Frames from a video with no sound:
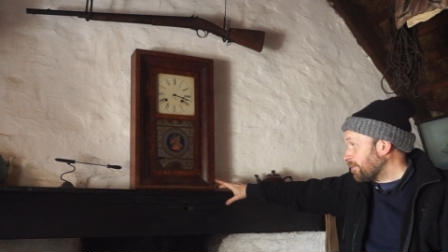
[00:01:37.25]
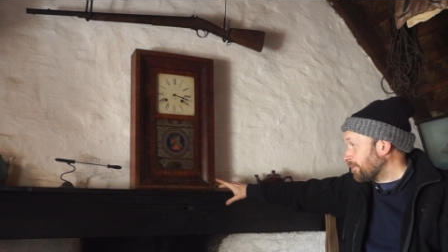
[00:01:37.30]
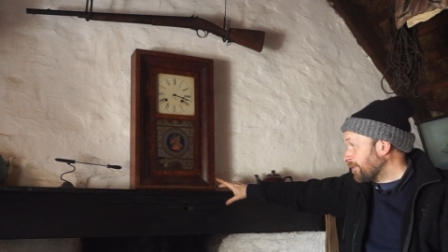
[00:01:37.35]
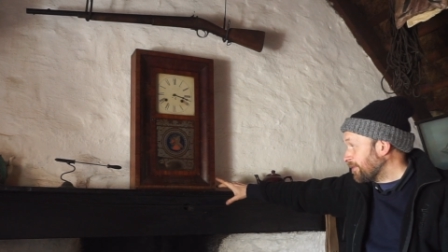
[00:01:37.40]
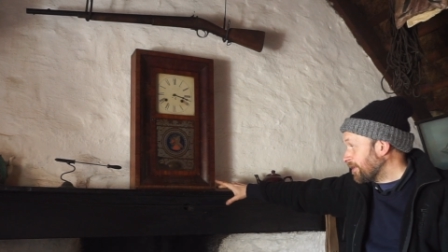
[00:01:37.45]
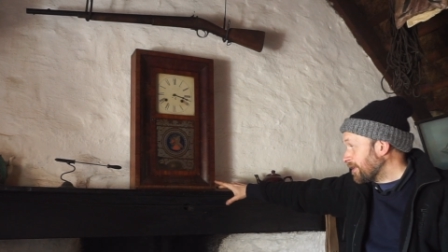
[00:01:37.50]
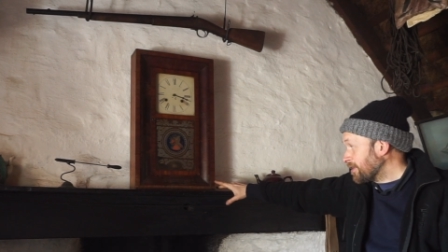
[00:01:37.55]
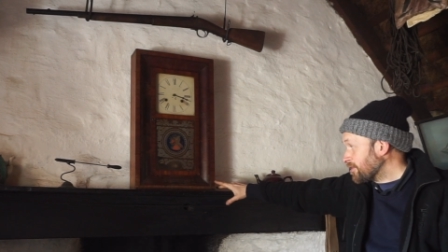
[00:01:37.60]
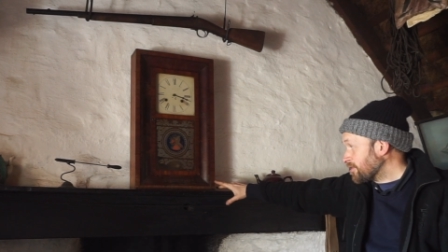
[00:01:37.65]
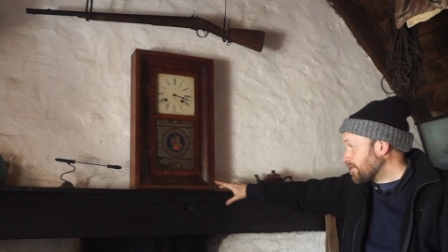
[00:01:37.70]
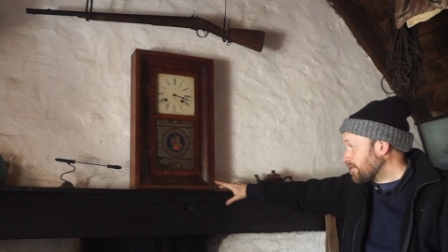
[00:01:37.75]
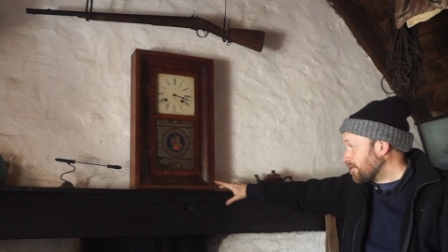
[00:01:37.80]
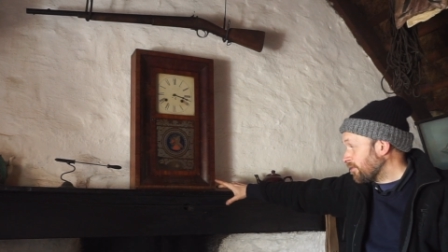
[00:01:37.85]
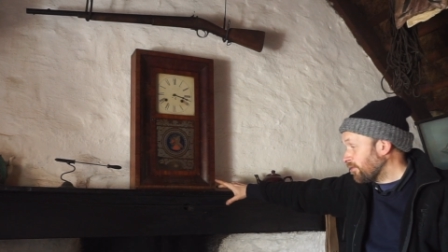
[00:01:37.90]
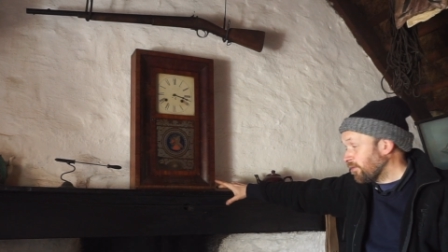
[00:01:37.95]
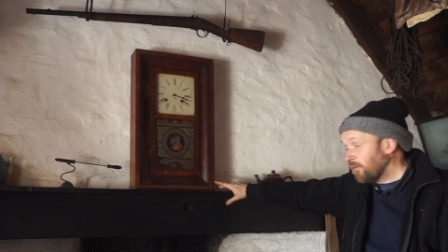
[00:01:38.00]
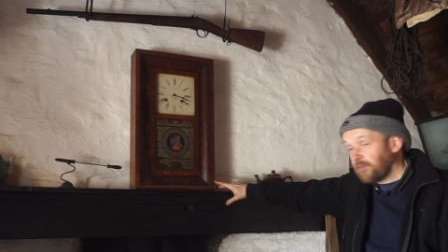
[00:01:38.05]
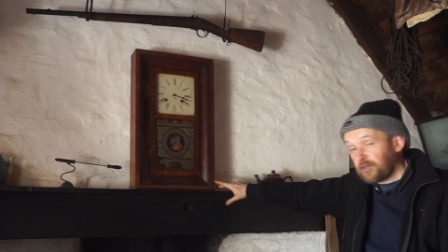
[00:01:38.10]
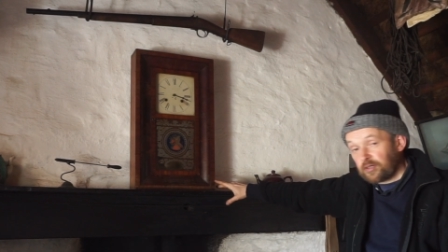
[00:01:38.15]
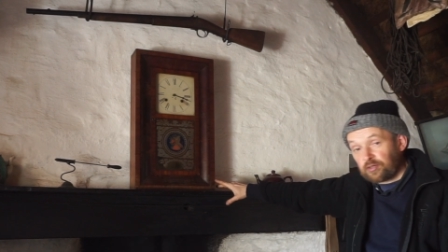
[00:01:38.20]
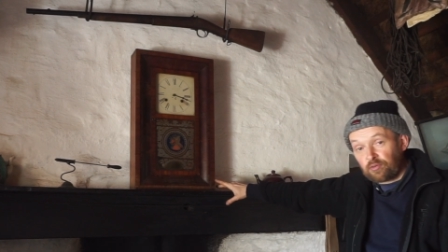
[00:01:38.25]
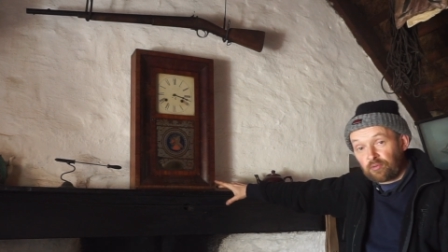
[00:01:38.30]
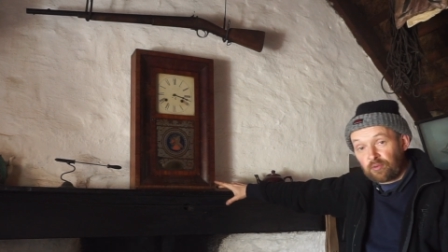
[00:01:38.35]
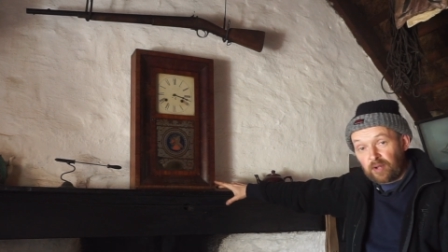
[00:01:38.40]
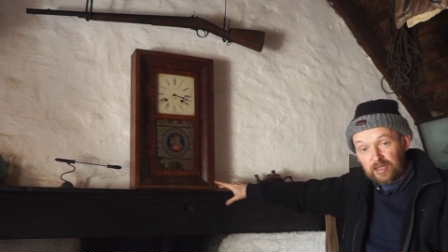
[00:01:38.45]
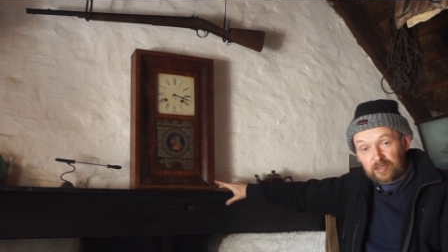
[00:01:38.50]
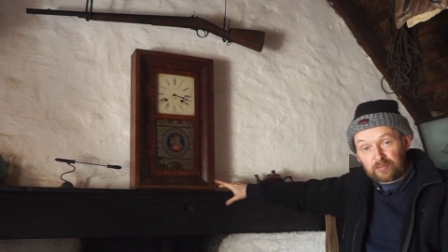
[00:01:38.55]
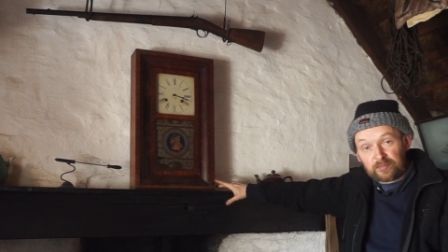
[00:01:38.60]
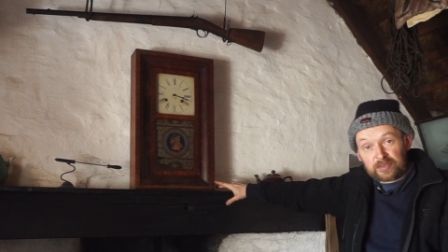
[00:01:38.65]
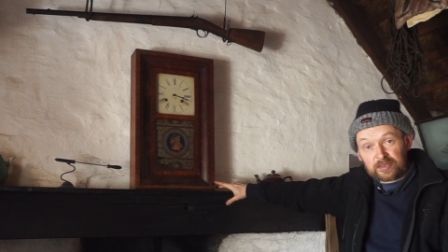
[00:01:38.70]
but this
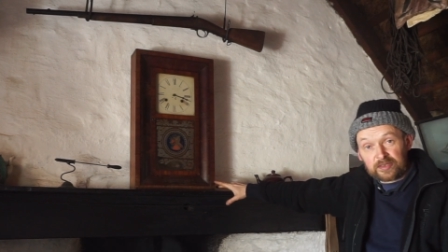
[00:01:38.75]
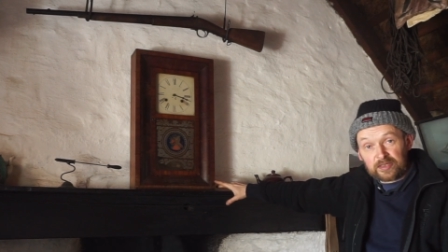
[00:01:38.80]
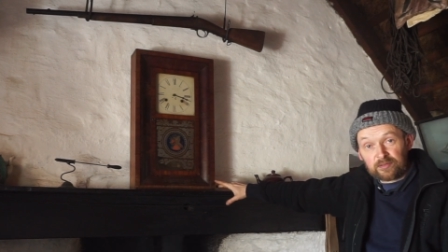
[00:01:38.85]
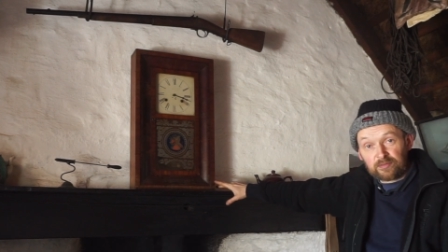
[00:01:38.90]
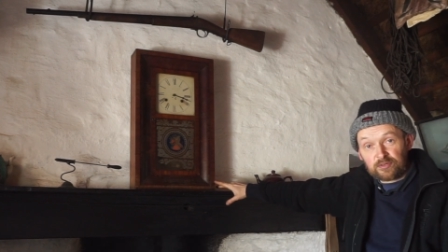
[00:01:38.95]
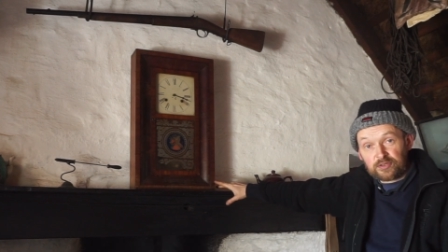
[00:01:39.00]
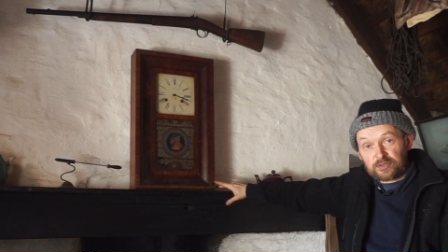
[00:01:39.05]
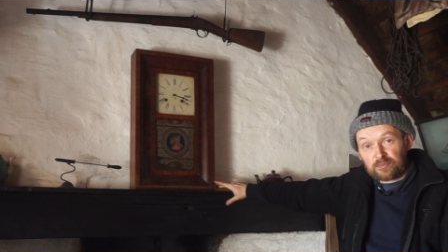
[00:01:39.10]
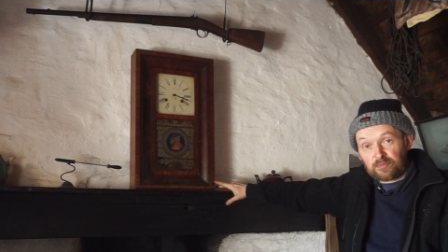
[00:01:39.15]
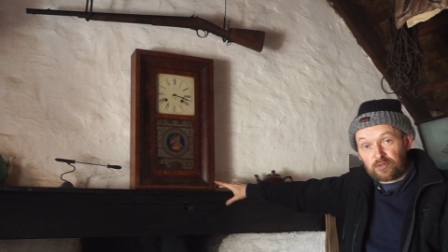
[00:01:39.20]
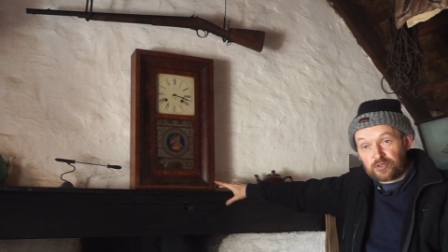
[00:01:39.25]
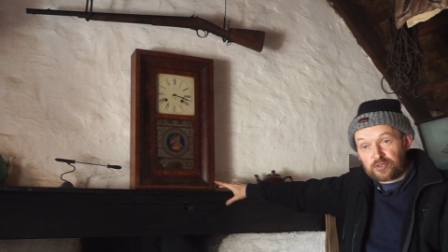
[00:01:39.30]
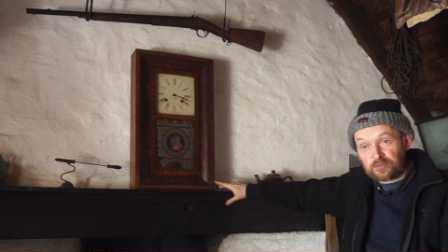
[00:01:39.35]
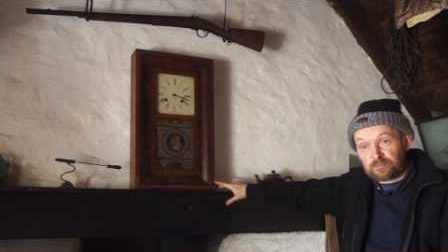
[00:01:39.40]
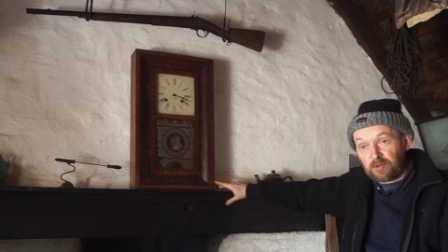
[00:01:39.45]
overwhelmingly was the most